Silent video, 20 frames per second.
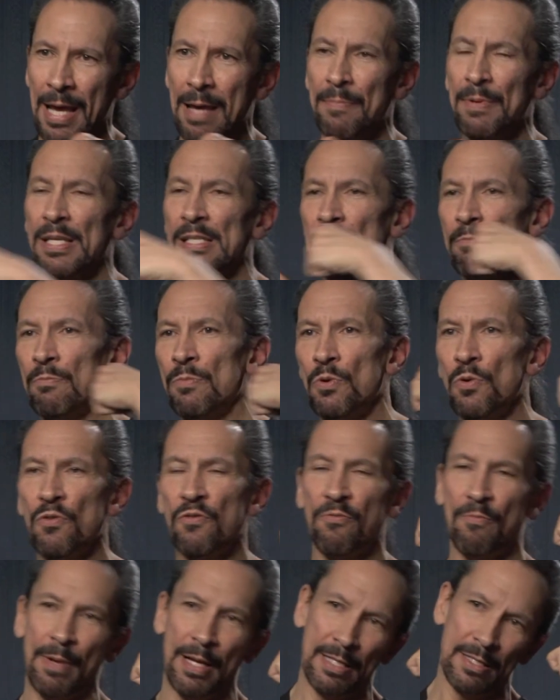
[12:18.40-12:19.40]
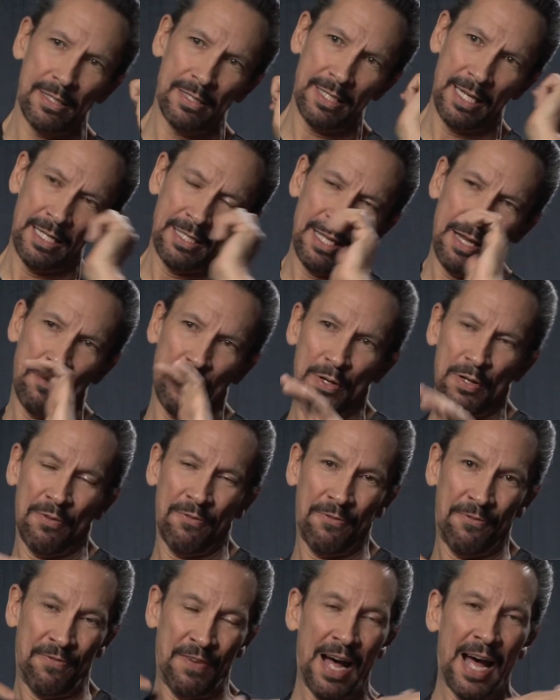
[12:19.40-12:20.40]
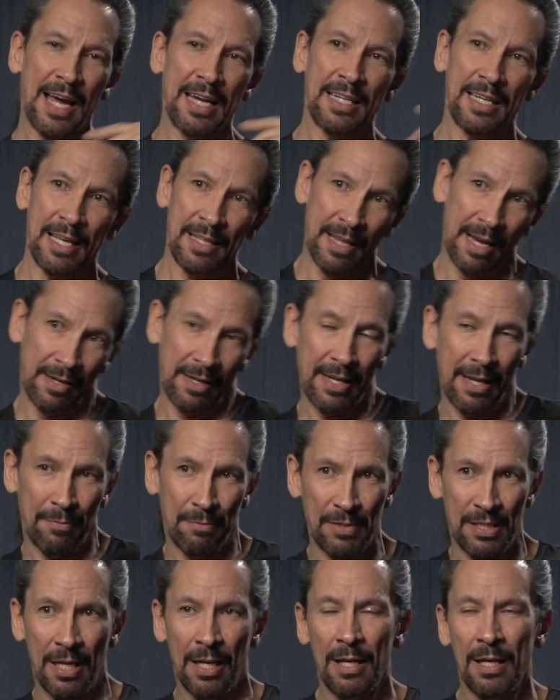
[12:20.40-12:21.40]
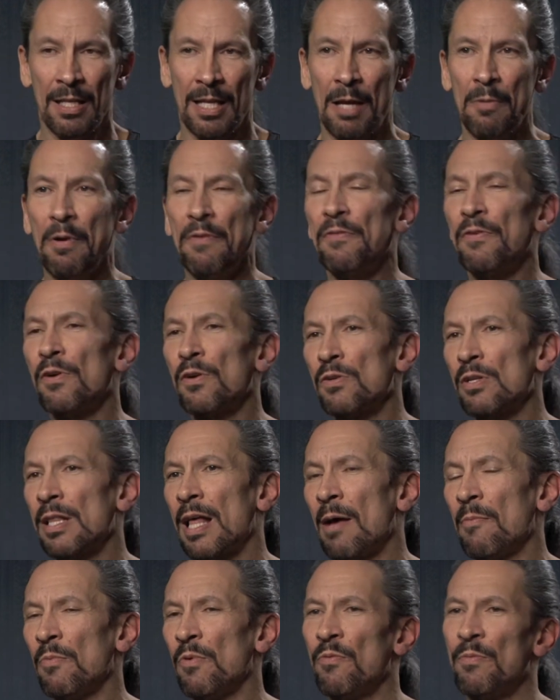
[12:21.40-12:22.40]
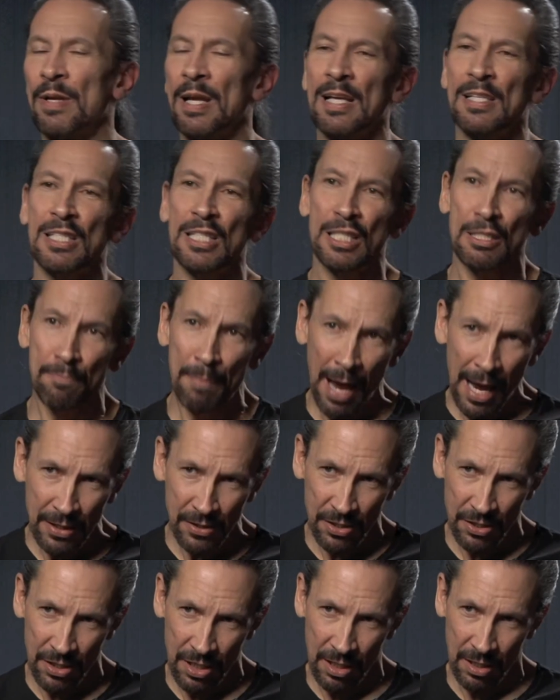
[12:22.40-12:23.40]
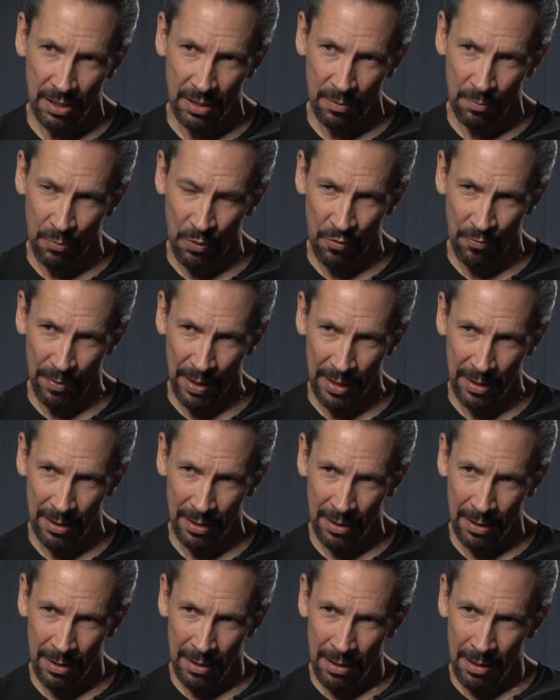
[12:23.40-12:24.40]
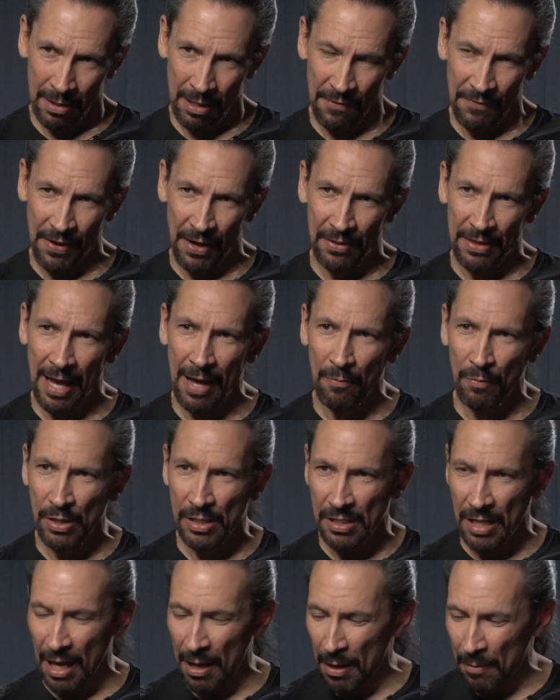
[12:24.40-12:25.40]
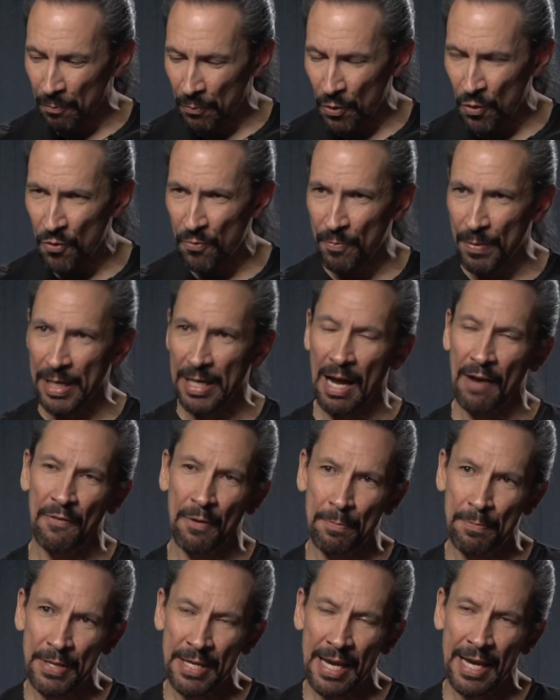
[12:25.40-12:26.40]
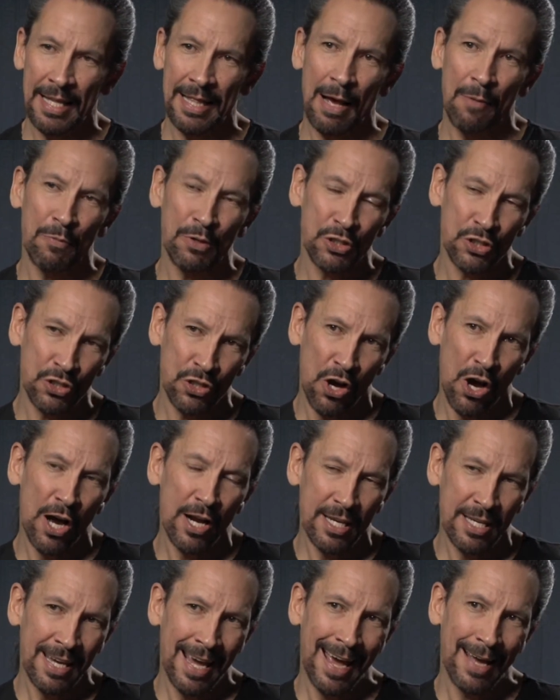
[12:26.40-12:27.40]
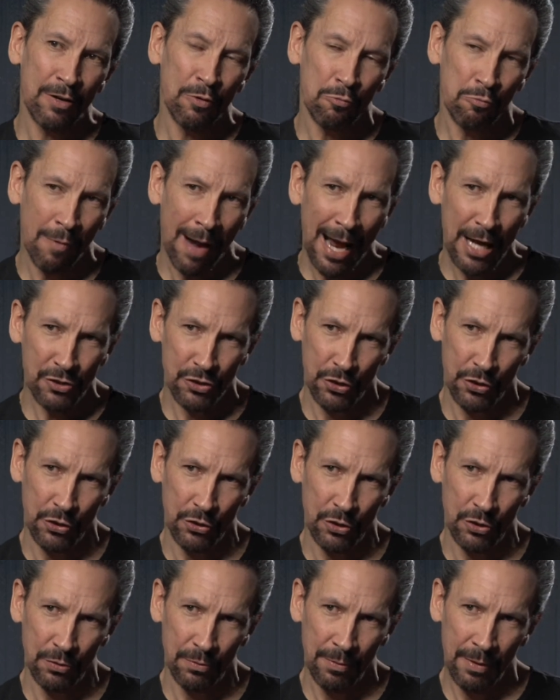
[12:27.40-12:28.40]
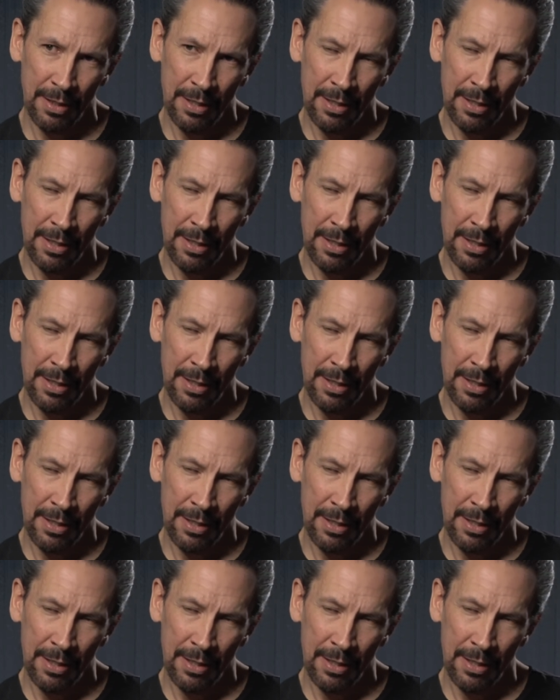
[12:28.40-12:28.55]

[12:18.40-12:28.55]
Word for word: babies' movements, as they were finding their limbs, they referred to that movement as spastic movement. They felt that was movement of a being that was not yet rational.